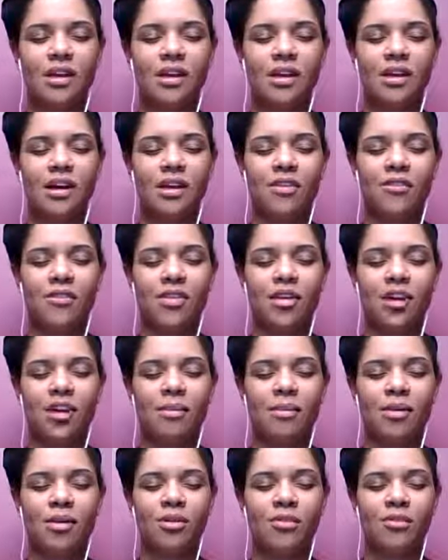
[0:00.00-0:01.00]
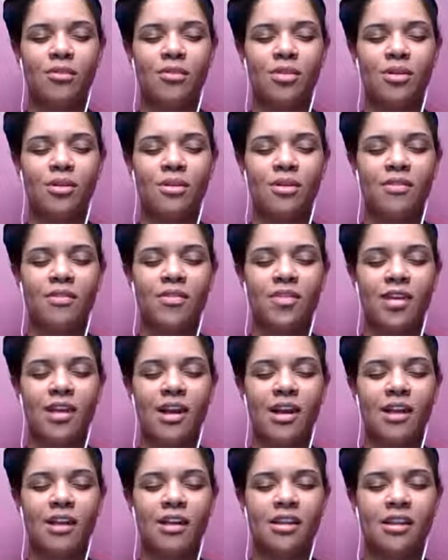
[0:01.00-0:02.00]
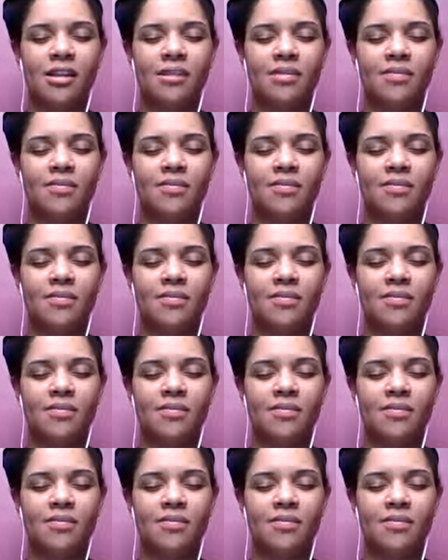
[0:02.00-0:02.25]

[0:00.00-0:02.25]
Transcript: hovering about a foot above your head.